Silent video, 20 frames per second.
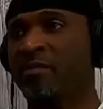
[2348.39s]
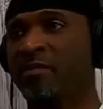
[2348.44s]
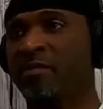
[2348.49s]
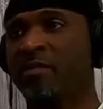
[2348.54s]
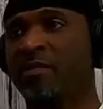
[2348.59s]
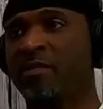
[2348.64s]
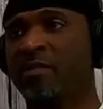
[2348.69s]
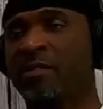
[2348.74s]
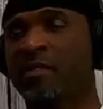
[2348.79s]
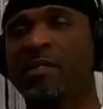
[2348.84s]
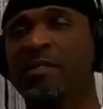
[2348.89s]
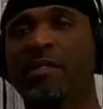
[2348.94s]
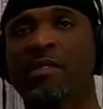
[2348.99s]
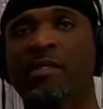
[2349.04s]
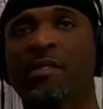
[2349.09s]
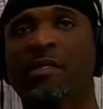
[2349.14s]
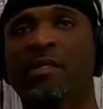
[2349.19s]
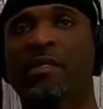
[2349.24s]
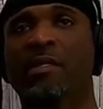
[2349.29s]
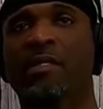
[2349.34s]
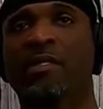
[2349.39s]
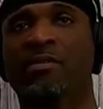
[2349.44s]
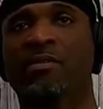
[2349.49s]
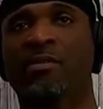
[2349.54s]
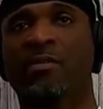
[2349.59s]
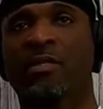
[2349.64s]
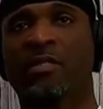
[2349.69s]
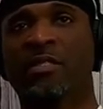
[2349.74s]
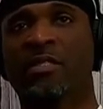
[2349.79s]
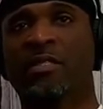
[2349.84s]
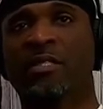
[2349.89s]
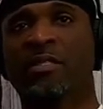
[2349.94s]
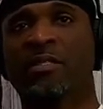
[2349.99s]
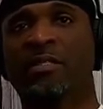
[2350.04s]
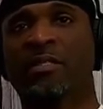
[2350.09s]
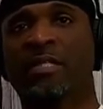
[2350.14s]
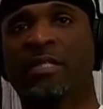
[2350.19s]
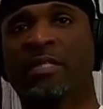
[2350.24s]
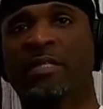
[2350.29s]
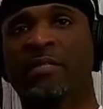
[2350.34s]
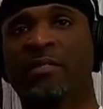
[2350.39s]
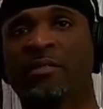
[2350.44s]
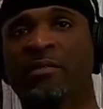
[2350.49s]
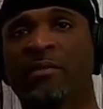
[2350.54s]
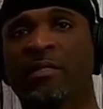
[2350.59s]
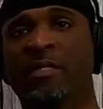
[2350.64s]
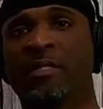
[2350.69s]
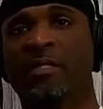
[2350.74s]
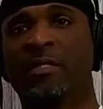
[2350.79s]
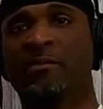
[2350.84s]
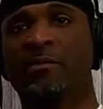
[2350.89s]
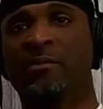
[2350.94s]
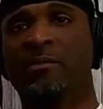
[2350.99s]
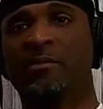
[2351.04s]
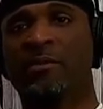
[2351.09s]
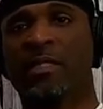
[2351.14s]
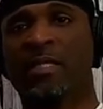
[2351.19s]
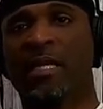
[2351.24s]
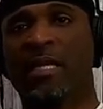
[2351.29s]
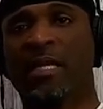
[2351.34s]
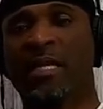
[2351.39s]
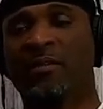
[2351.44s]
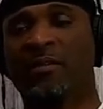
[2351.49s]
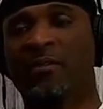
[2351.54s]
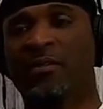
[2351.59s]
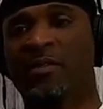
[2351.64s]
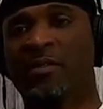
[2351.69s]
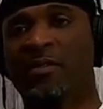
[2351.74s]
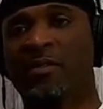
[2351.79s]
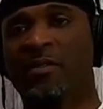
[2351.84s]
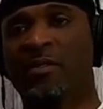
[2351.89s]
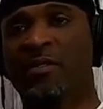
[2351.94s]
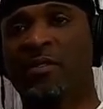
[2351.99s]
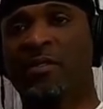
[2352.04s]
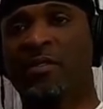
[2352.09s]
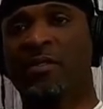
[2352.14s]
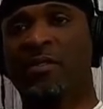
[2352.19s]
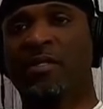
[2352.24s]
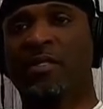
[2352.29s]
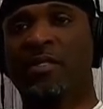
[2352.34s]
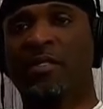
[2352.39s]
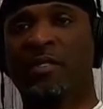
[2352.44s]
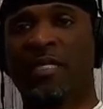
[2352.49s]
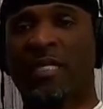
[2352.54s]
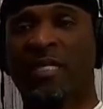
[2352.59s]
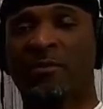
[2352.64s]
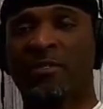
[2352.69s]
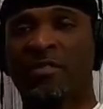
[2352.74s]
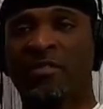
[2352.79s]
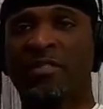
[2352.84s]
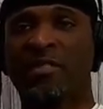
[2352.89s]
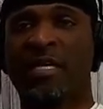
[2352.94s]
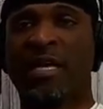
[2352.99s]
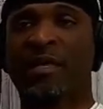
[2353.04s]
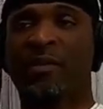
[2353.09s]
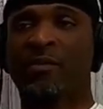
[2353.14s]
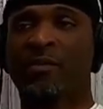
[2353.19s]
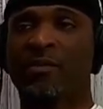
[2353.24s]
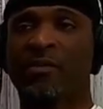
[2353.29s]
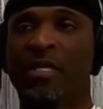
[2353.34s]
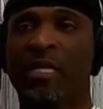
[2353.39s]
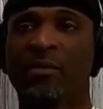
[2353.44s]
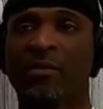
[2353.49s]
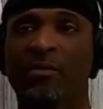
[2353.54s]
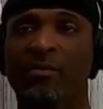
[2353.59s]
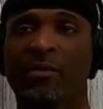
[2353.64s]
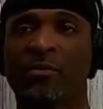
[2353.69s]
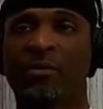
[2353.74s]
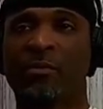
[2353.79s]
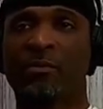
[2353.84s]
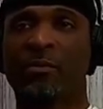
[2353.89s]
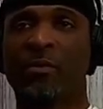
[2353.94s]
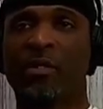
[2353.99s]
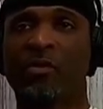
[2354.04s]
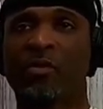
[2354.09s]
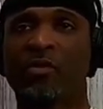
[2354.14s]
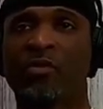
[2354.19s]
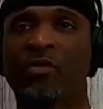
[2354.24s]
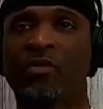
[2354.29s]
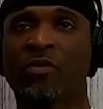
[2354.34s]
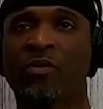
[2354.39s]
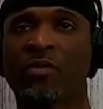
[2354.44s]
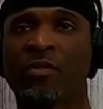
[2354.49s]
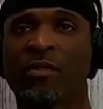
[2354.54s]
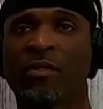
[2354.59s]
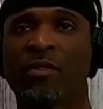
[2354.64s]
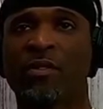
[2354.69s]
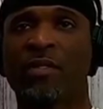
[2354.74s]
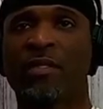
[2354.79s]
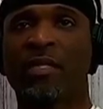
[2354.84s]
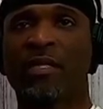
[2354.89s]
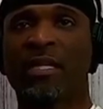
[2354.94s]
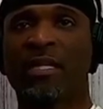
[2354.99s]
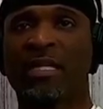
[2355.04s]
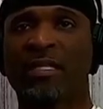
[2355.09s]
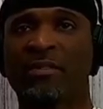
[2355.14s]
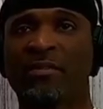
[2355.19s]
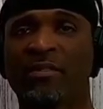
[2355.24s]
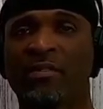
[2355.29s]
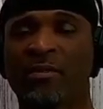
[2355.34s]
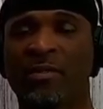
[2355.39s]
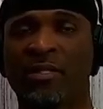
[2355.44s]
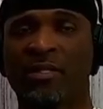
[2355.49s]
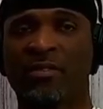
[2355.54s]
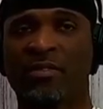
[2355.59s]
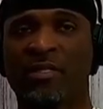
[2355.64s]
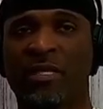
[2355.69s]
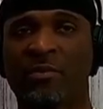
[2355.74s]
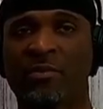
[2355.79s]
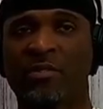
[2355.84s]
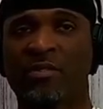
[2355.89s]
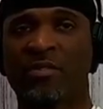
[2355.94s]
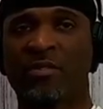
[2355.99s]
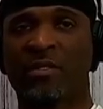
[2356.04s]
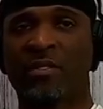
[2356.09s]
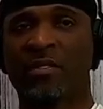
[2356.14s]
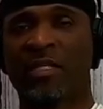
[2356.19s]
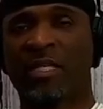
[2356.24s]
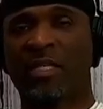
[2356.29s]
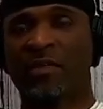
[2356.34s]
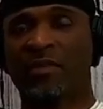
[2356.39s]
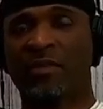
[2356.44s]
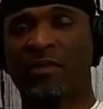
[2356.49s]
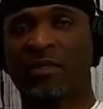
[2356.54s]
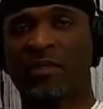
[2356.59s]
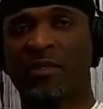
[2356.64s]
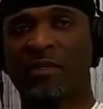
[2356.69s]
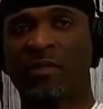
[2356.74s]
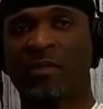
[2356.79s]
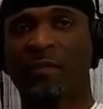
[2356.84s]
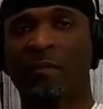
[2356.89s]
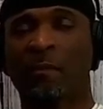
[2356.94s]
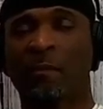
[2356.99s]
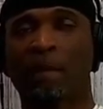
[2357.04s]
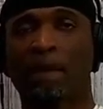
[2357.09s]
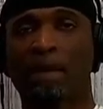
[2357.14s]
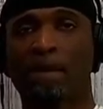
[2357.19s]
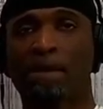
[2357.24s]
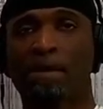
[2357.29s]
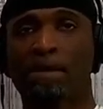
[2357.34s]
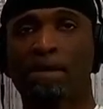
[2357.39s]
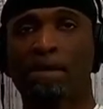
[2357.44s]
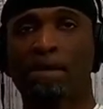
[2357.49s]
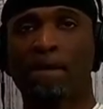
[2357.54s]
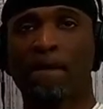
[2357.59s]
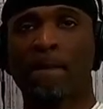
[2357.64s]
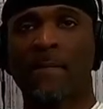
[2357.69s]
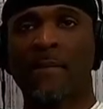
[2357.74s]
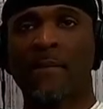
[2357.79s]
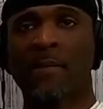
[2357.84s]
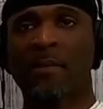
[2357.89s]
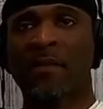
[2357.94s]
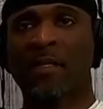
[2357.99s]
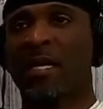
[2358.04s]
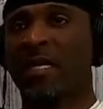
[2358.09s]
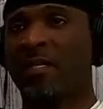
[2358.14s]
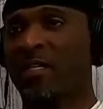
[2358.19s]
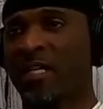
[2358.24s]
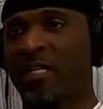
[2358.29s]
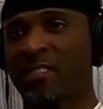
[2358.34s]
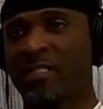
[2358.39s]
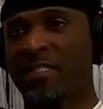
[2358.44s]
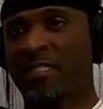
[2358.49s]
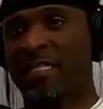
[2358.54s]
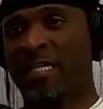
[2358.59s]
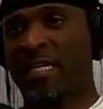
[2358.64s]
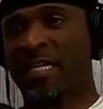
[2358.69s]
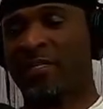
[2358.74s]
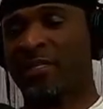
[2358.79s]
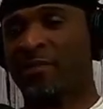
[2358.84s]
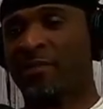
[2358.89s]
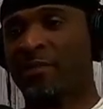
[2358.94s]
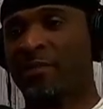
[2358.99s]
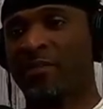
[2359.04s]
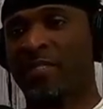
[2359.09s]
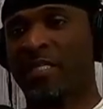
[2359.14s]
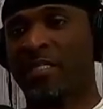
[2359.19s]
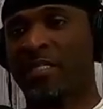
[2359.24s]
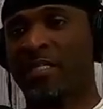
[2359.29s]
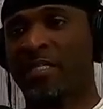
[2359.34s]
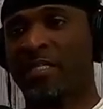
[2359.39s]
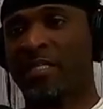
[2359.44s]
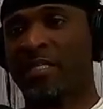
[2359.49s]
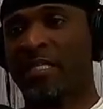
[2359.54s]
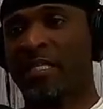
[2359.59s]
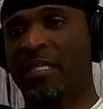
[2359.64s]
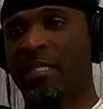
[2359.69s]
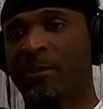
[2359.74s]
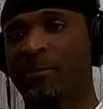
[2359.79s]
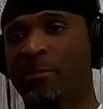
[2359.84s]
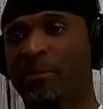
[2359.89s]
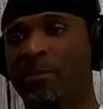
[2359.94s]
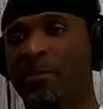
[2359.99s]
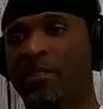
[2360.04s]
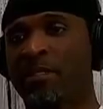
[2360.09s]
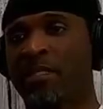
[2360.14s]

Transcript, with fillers: Right uh, toward his later days. Um, but I have a, a, game in Seattle that I remember the most. I had two interceptions. I could have had a third. I knocked it down. It was at the end of the game.